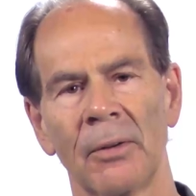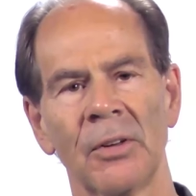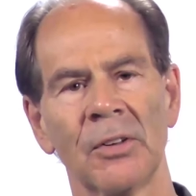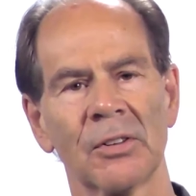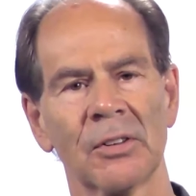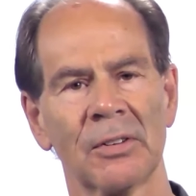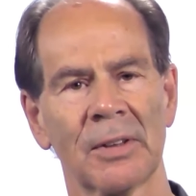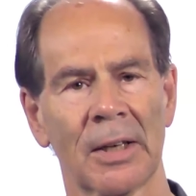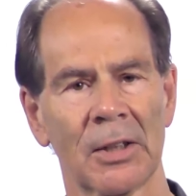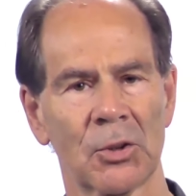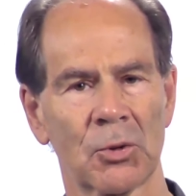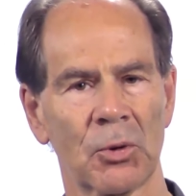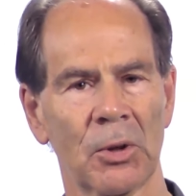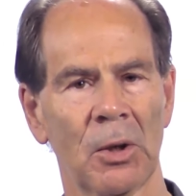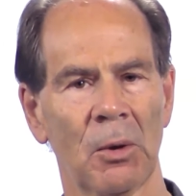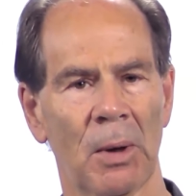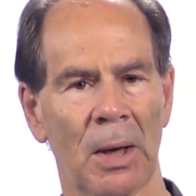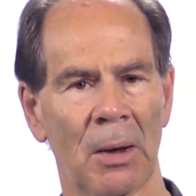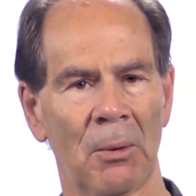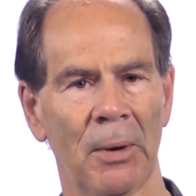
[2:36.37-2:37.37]
This is our
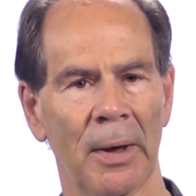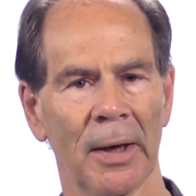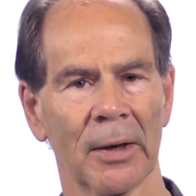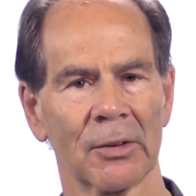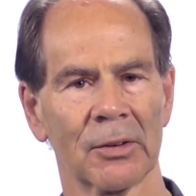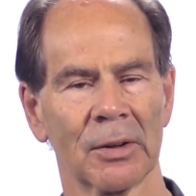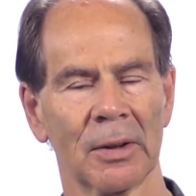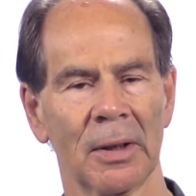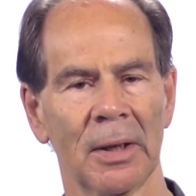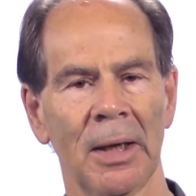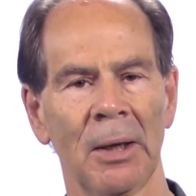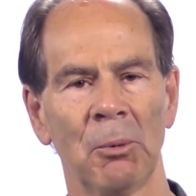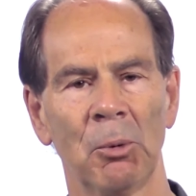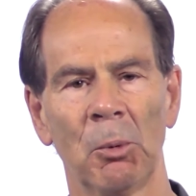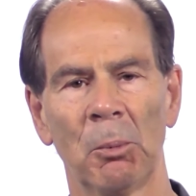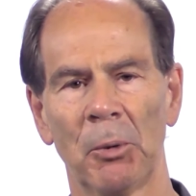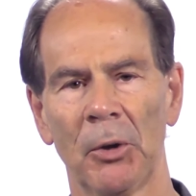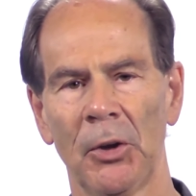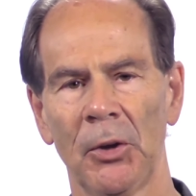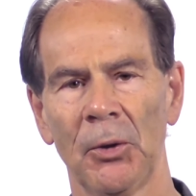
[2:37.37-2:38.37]
Trio RX. It
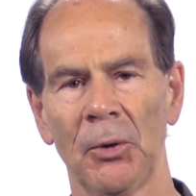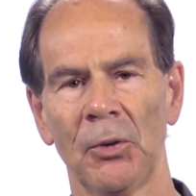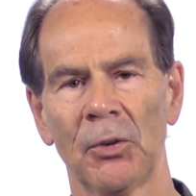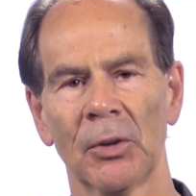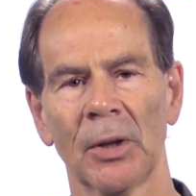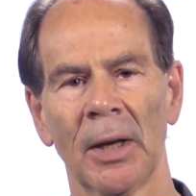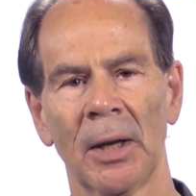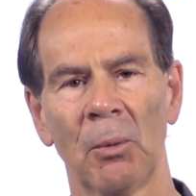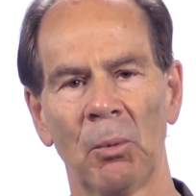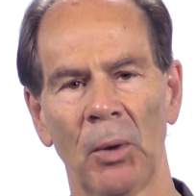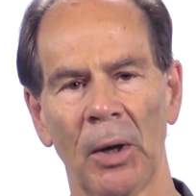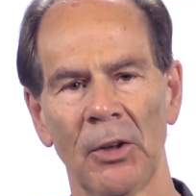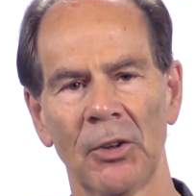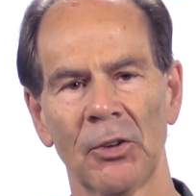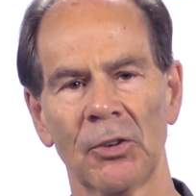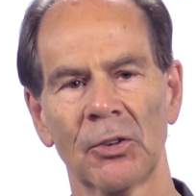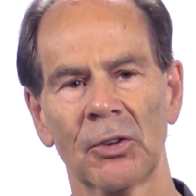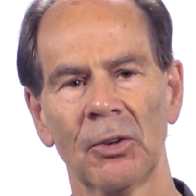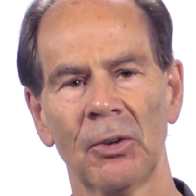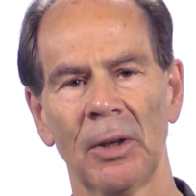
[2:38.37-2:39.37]
will produce a
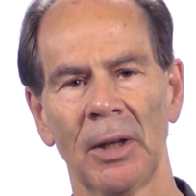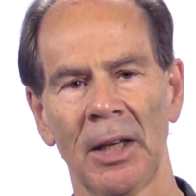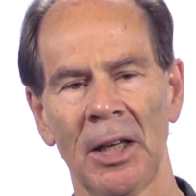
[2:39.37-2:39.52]
registered